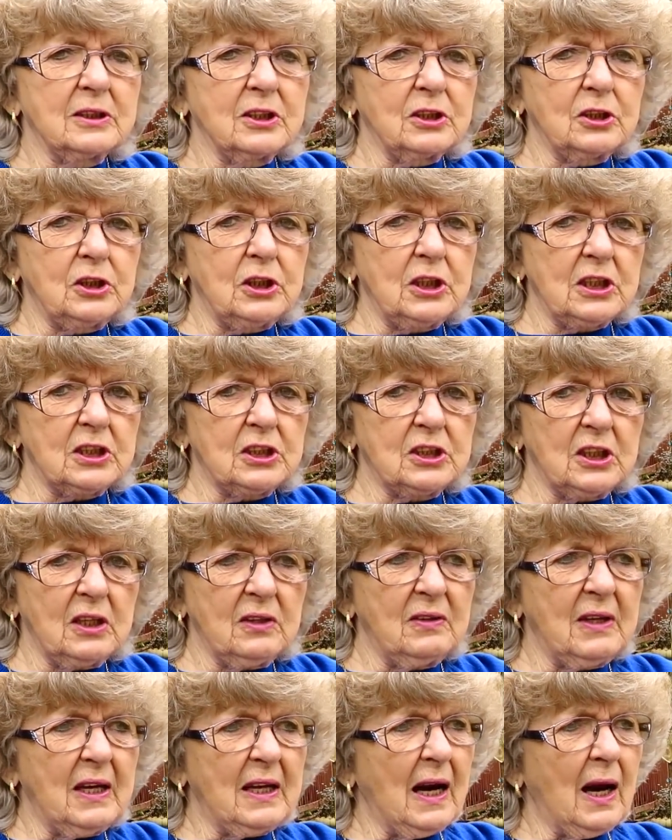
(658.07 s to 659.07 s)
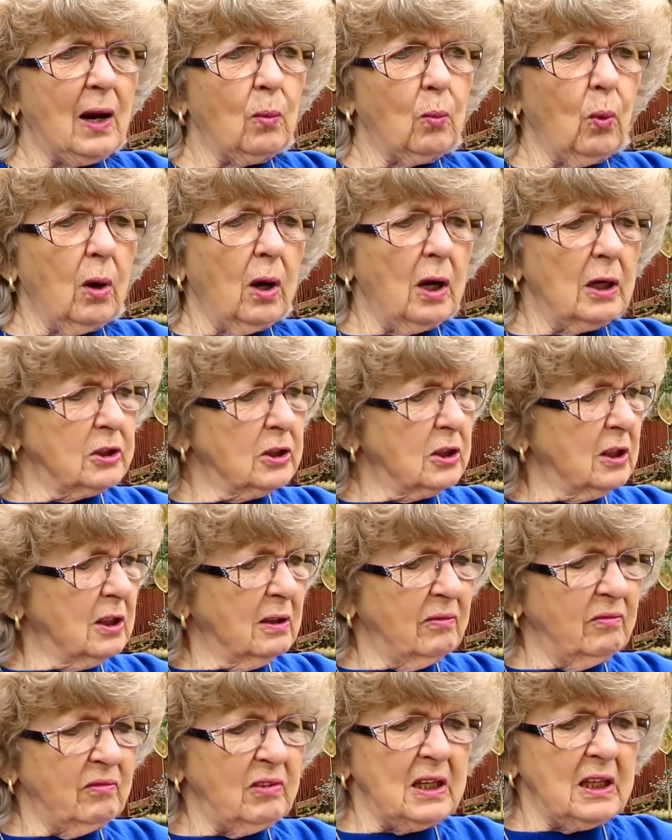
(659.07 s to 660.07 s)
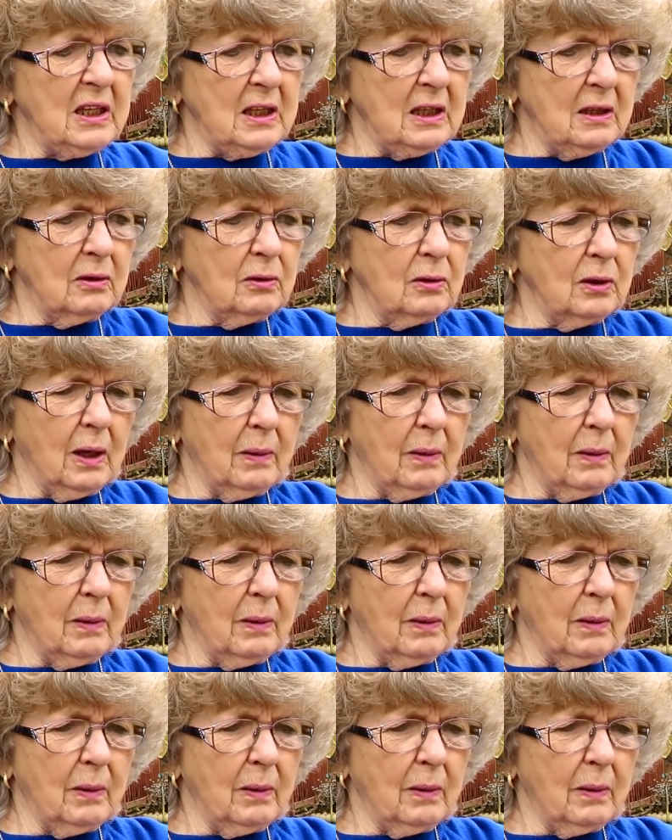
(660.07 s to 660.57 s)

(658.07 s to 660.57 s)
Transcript: suggested that I watch a video